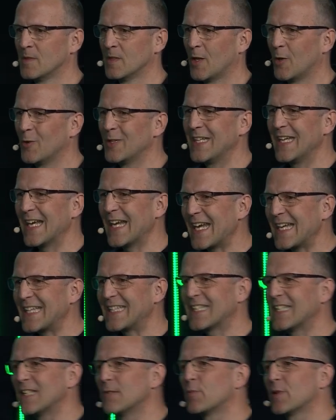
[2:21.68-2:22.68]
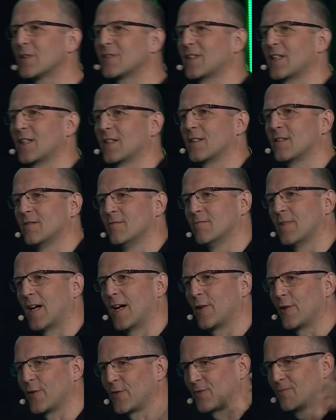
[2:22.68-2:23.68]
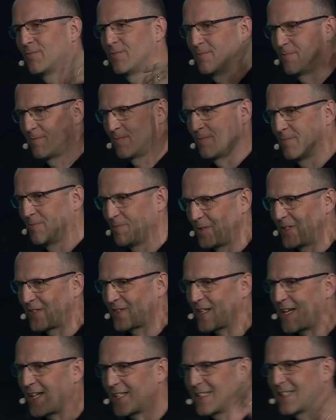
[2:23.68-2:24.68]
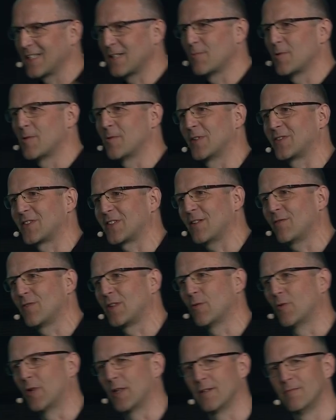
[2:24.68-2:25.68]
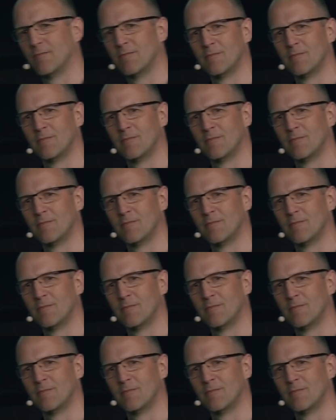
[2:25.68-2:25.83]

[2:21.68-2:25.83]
Only 18% out of, the starting number was 71.